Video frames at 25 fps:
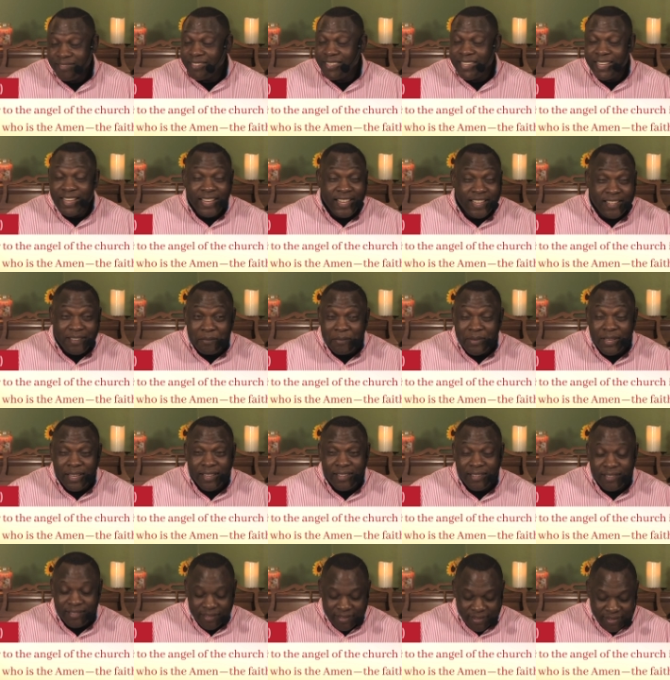to
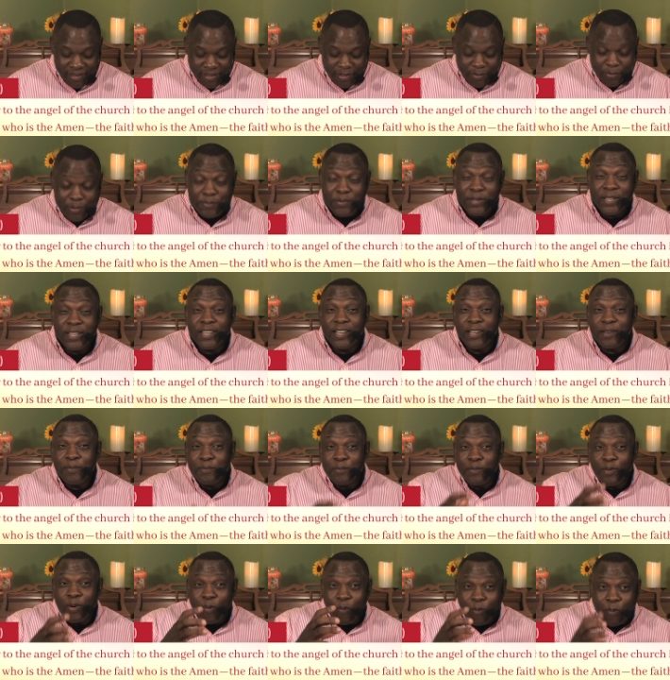amen. We
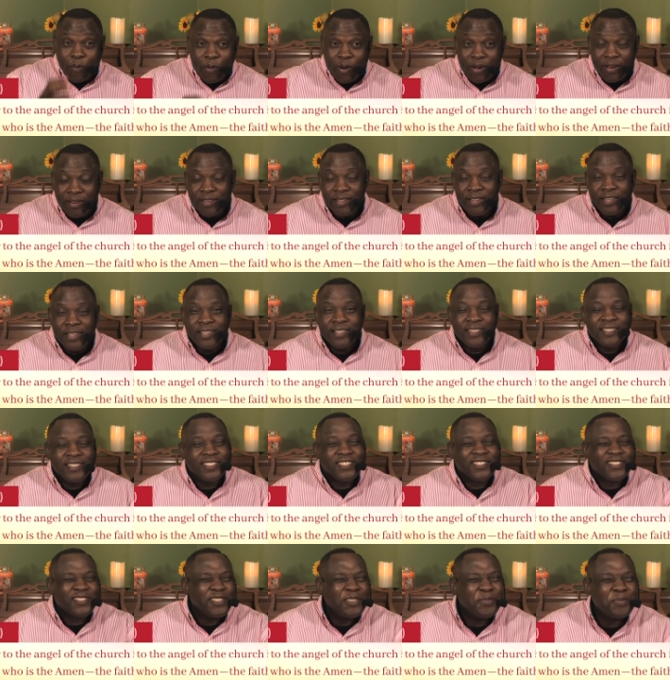become one. The
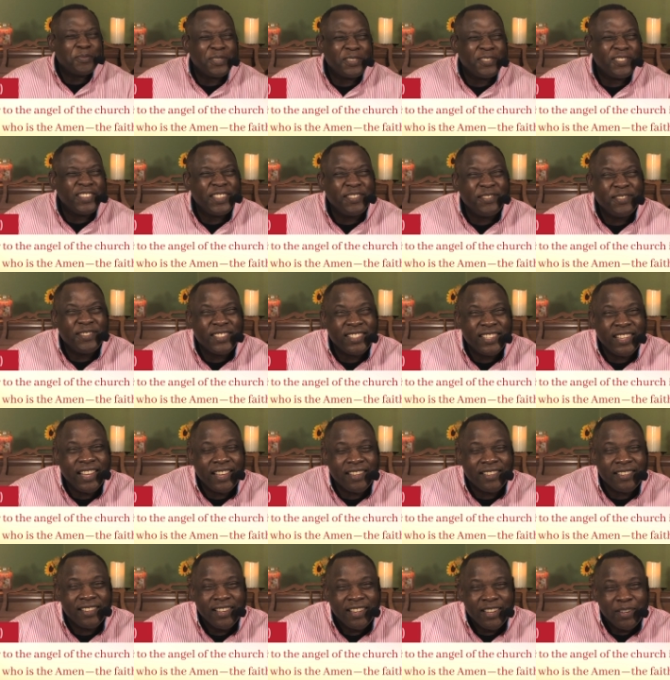scripture even
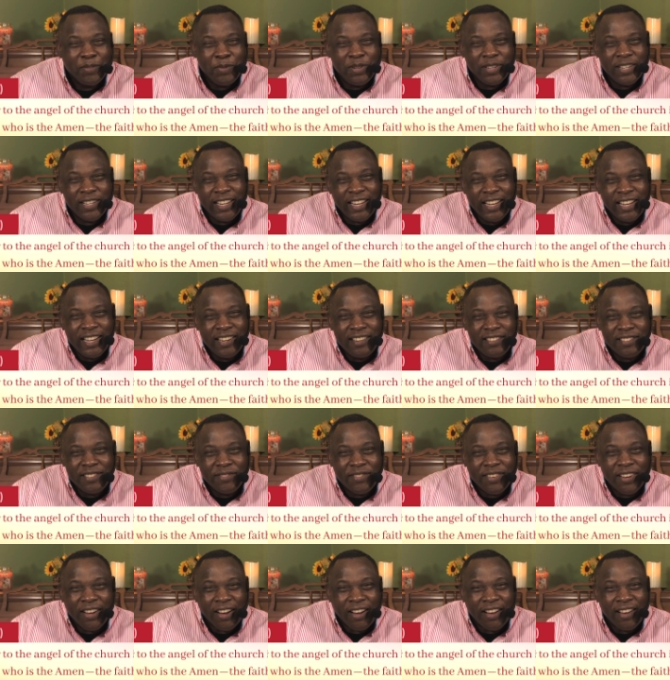says we are heirs
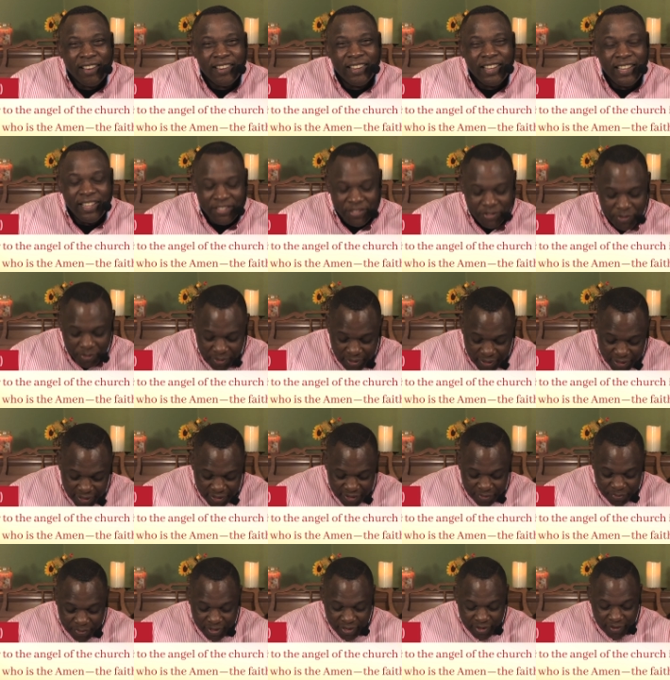of God and joint
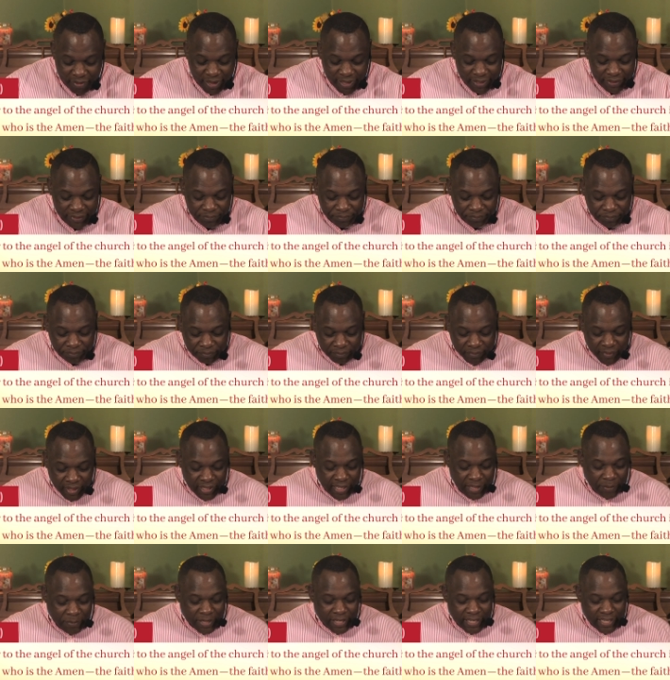heirs with Christ.
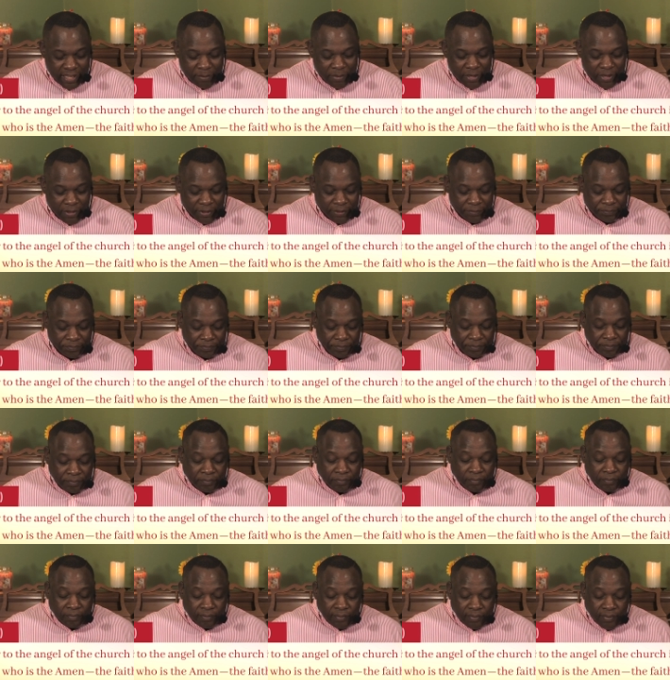Let me keep going.
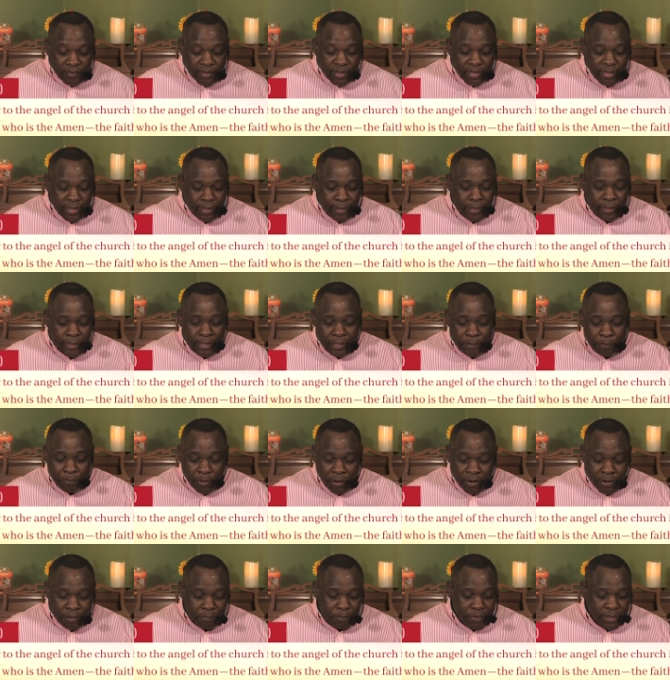In
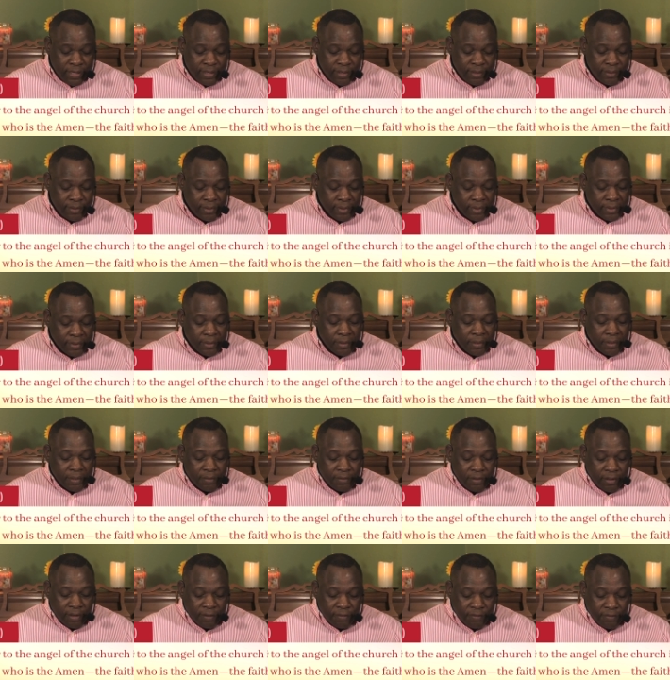part B
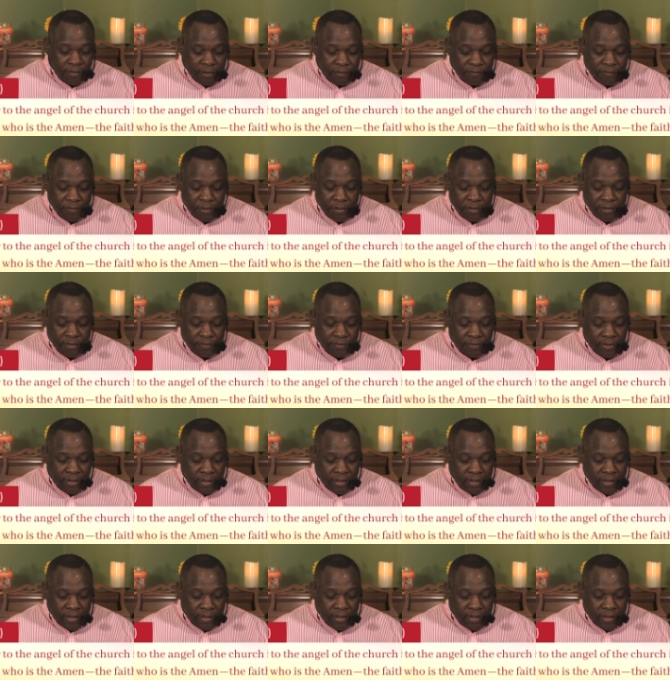of, of, of verse